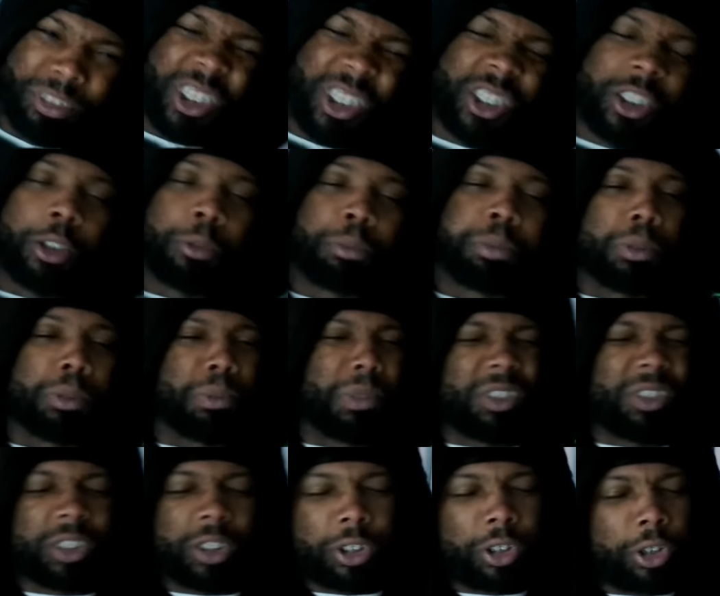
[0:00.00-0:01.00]
It's the
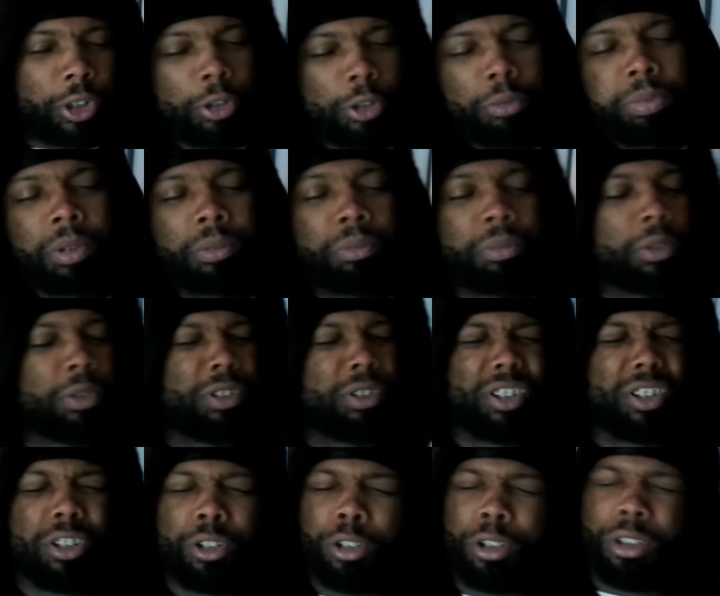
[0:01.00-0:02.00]
promotion. Y'all promote
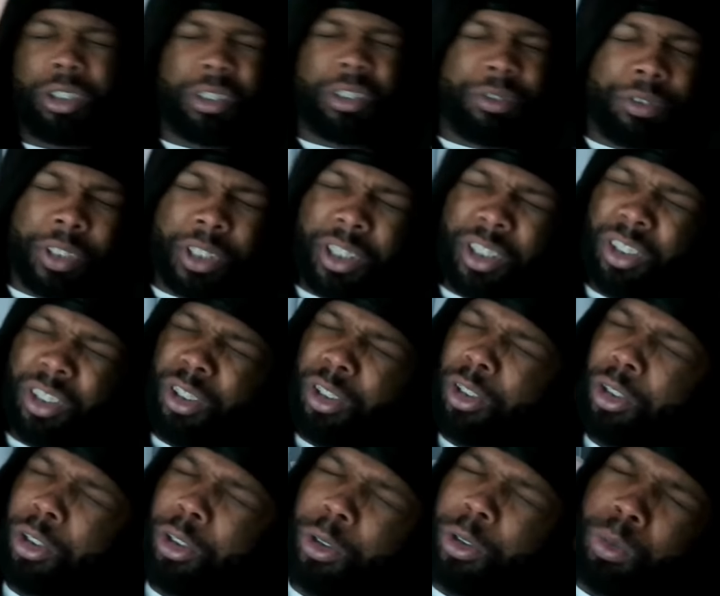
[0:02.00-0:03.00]
all of it
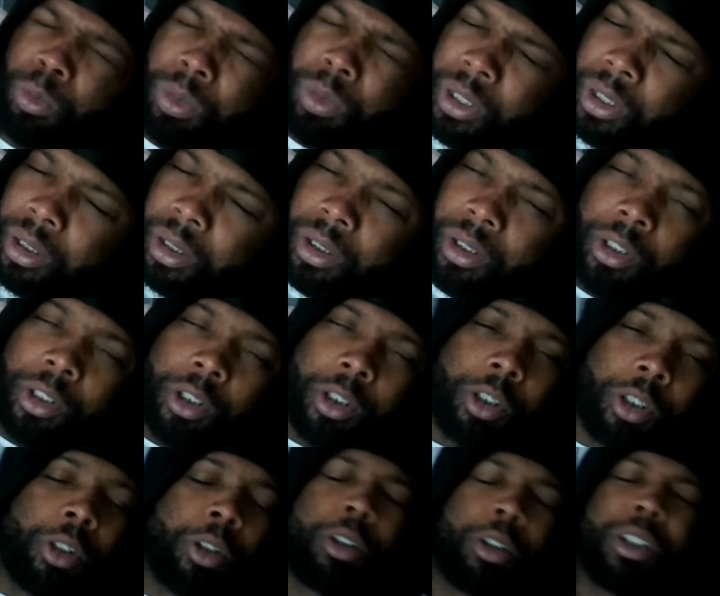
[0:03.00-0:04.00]
all week,
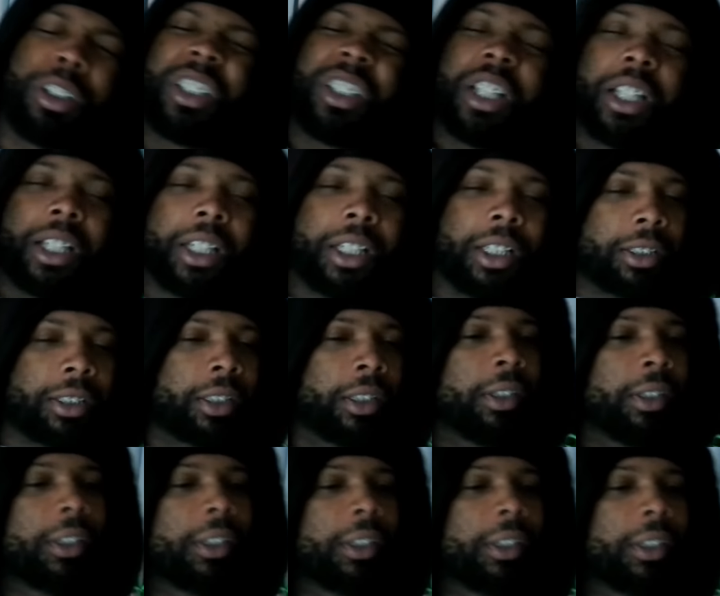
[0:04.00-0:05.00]
all days.
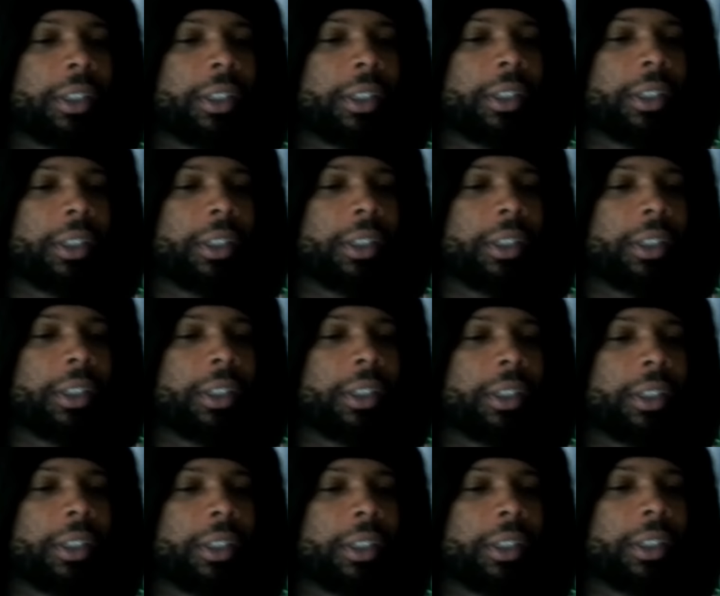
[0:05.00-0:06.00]
If y'all gotta
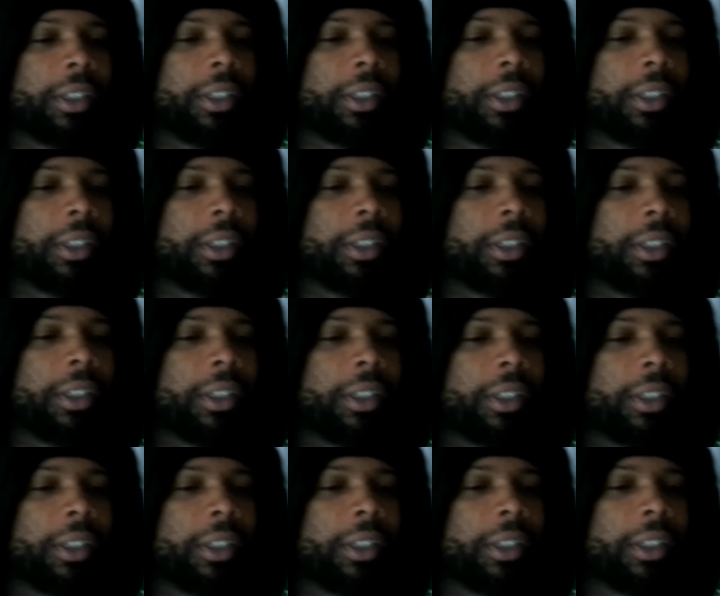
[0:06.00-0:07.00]
do anything the day
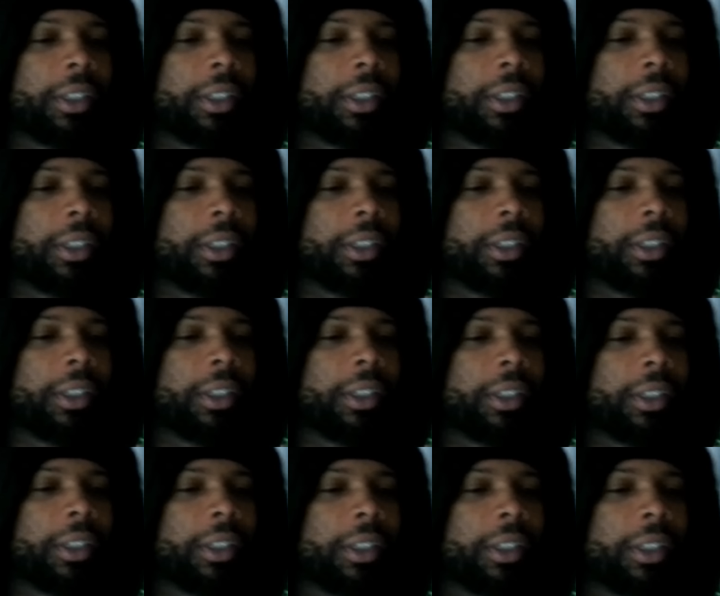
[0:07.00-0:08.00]
before, the
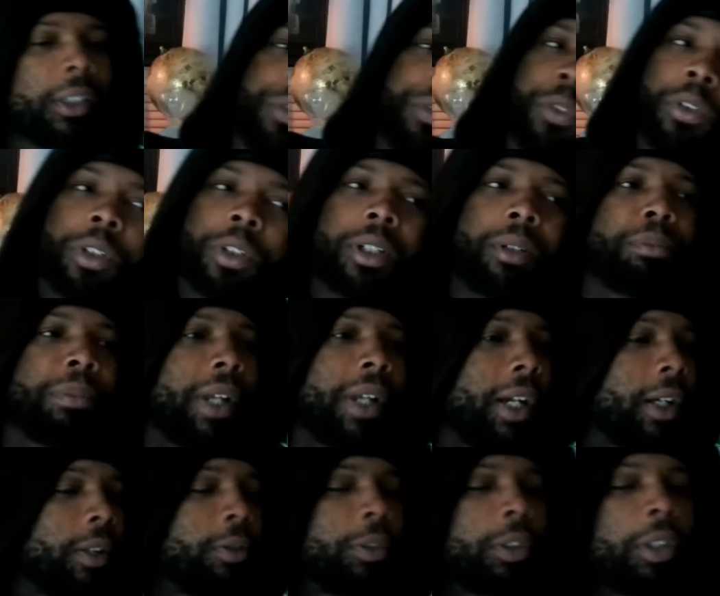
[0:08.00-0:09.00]
day before the
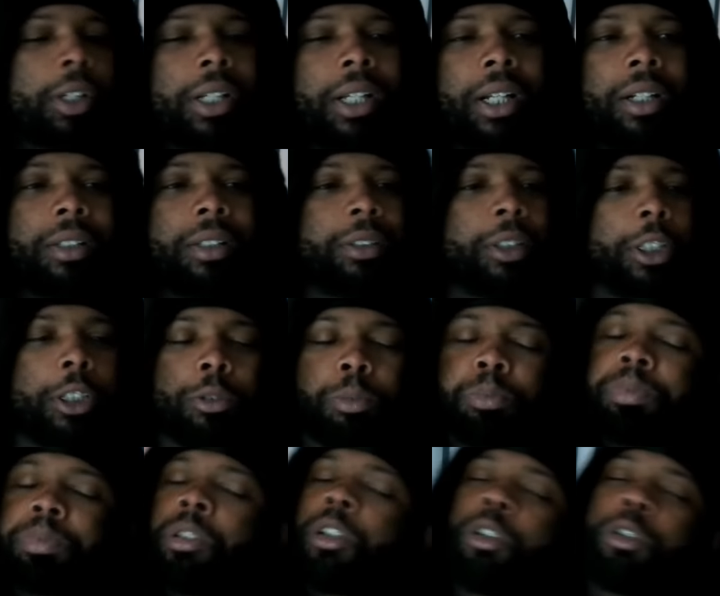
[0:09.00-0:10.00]
battle, y'all gotta at
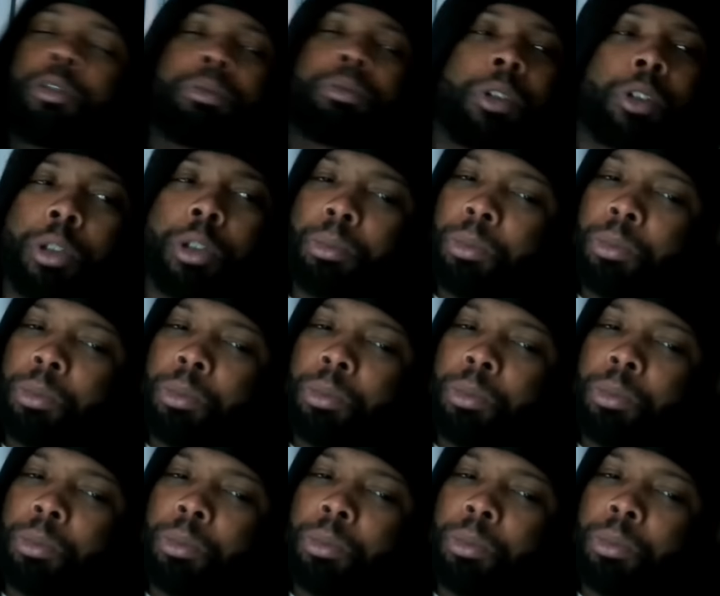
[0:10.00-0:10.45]
least promo.